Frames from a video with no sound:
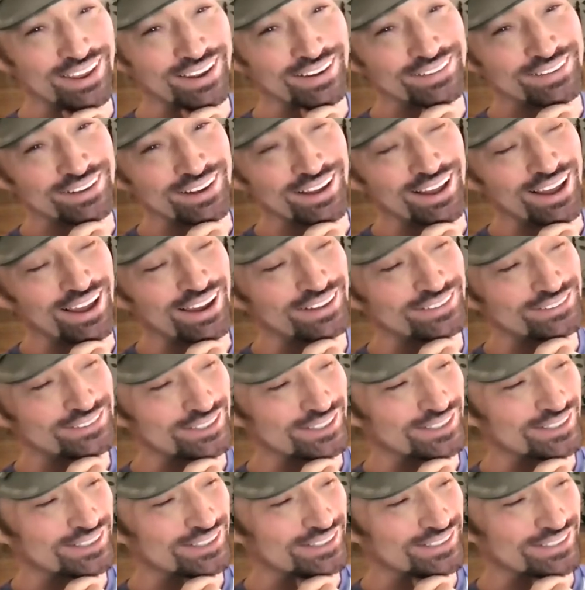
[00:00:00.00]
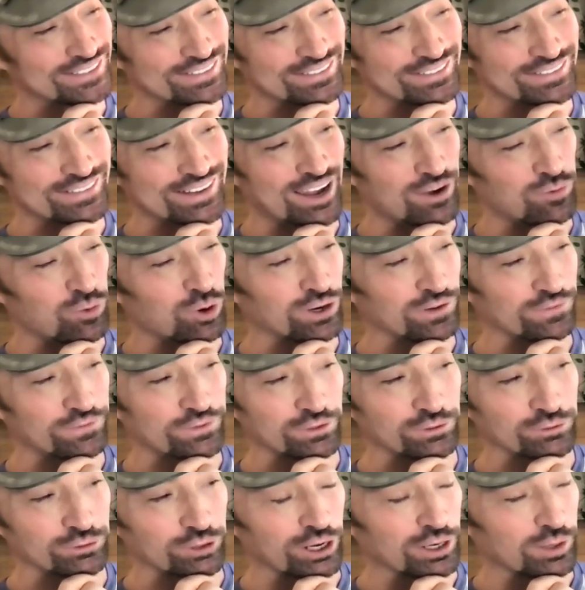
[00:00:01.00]
and uh, I just I want to
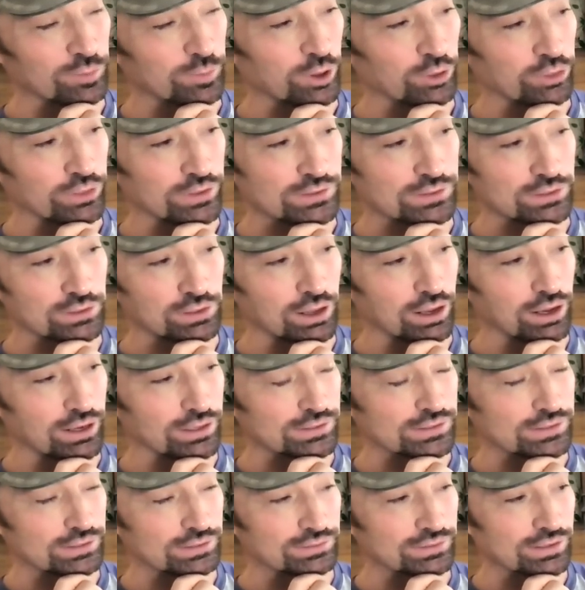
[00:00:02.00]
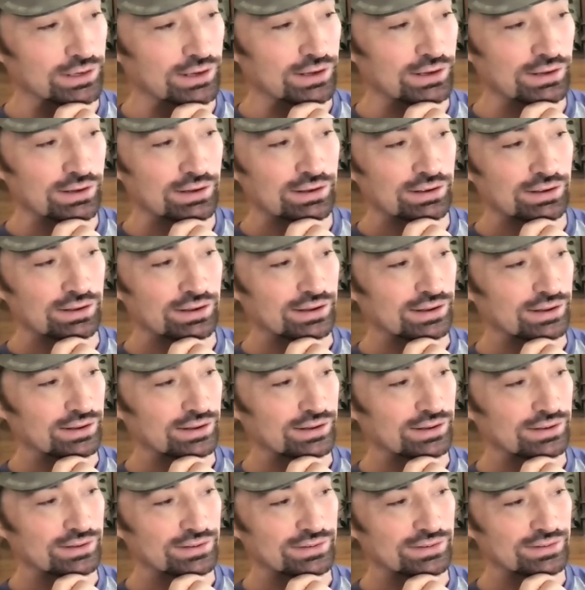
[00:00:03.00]
feel great about this class, and
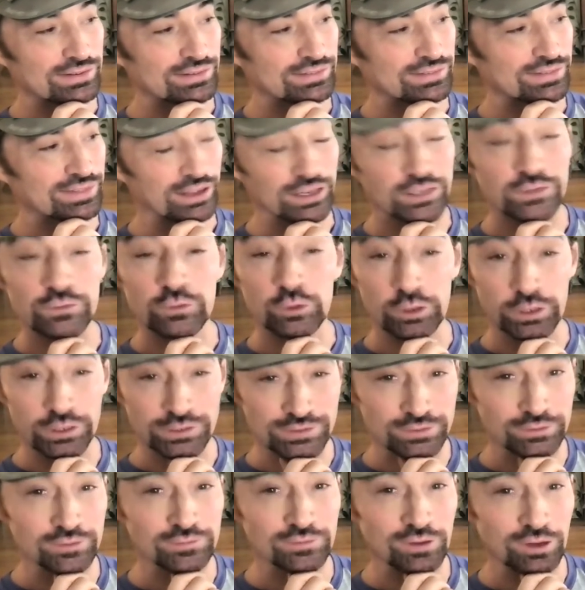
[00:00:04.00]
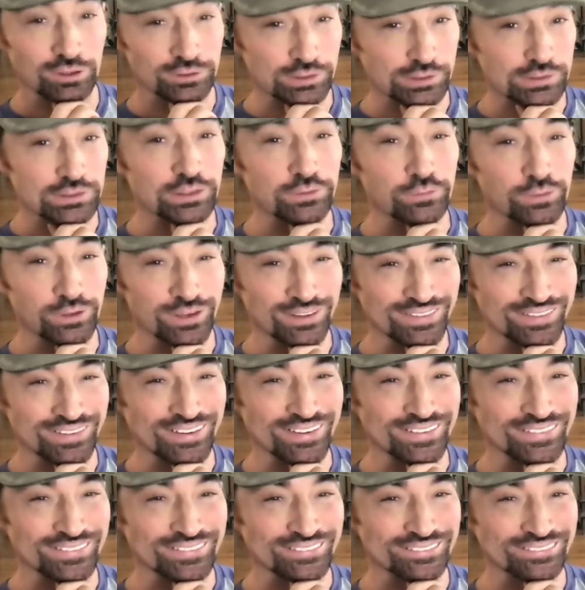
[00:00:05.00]
uh, thanks for listening. I'll just leave it at
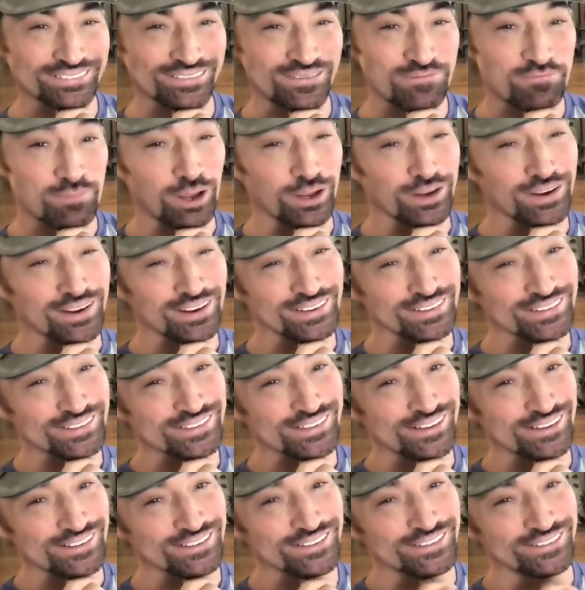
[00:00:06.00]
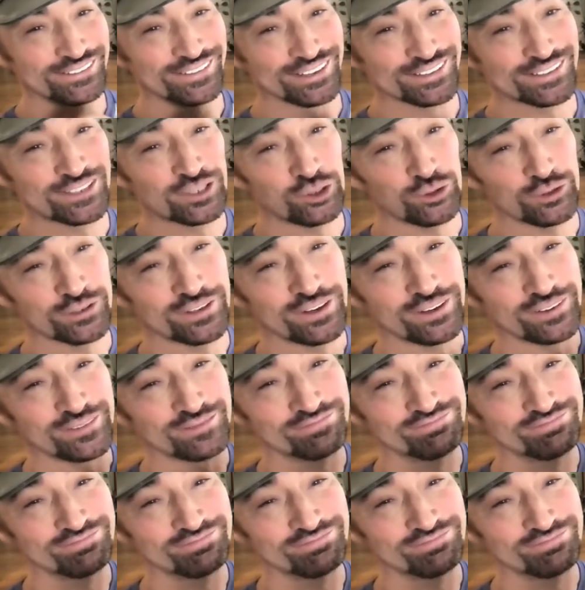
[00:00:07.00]
that. Bye, guys. I'll see you next Tuesday.